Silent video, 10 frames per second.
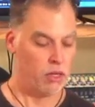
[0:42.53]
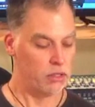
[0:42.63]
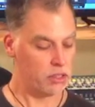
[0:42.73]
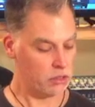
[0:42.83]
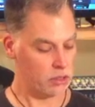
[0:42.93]

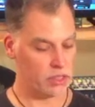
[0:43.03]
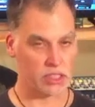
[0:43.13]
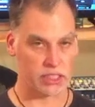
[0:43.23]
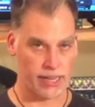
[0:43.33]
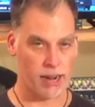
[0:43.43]
Listen to
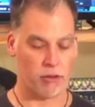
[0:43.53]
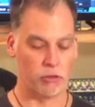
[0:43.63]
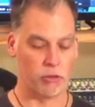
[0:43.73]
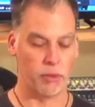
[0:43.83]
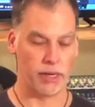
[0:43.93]
this sound
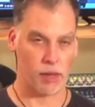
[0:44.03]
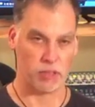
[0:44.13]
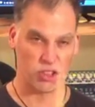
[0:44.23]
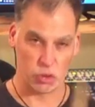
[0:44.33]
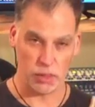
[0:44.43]
real quick. I'm going
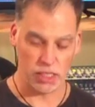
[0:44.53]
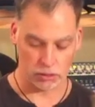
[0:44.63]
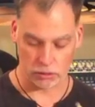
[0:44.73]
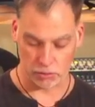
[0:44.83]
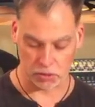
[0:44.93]
to squeeze the
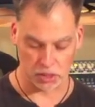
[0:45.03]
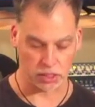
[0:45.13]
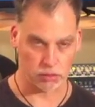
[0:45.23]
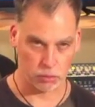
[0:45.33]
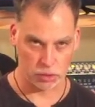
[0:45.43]
drumstick,
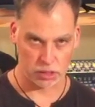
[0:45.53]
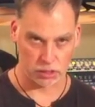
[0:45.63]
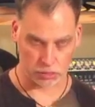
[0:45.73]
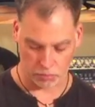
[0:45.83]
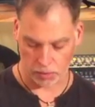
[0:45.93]
which
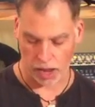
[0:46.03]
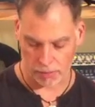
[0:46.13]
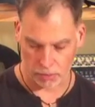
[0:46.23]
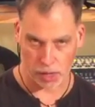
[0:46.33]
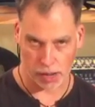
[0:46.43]
is a
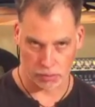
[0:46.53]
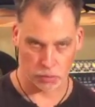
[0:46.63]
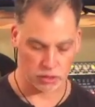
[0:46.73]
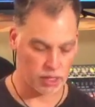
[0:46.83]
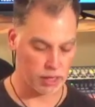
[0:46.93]
common problem
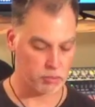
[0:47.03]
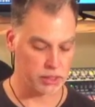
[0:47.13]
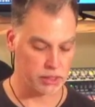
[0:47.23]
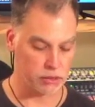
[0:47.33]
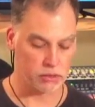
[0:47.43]
with a lot of
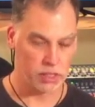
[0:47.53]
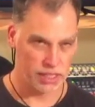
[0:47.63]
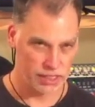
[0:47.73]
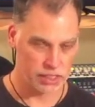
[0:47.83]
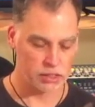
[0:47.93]
players.
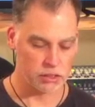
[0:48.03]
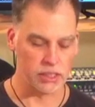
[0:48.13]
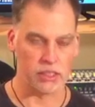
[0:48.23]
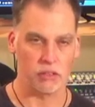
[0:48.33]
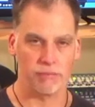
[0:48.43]
Listen to
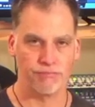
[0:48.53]
this.